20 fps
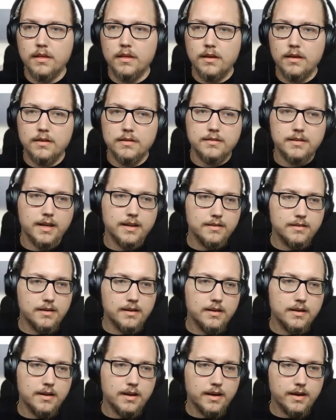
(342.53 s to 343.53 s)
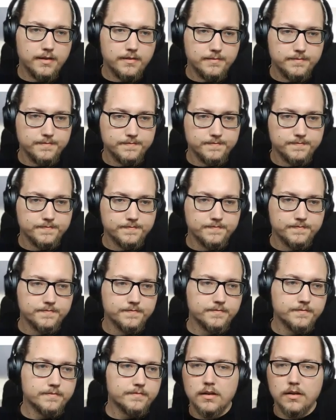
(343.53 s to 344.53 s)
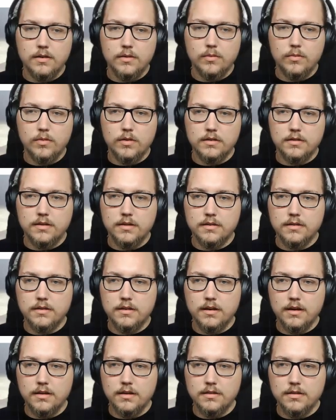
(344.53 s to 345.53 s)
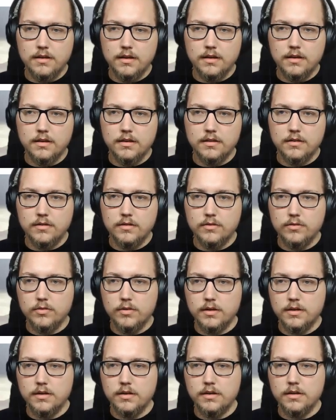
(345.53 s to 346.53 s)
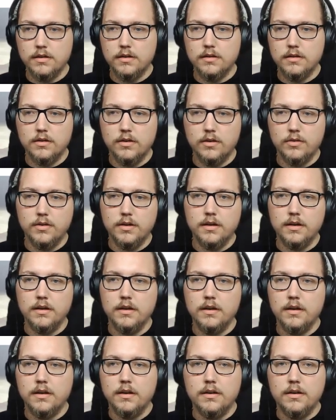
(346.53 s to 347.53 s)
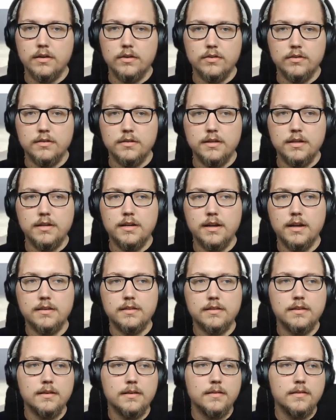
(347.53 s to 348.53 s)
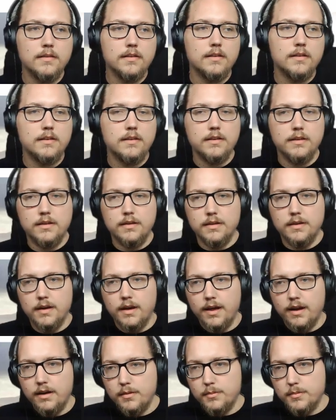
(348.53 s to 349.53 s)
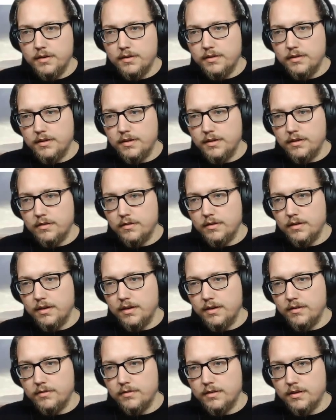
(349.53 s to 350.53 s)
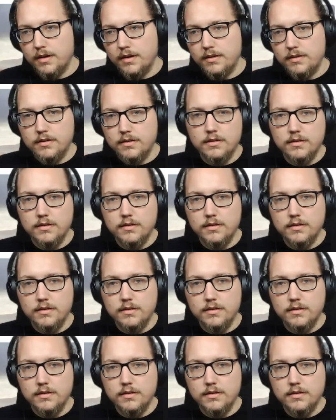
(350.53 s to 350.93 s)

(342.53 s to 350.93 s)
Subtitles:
center align. What this does, I can quickly go here. You see that the element here on the left side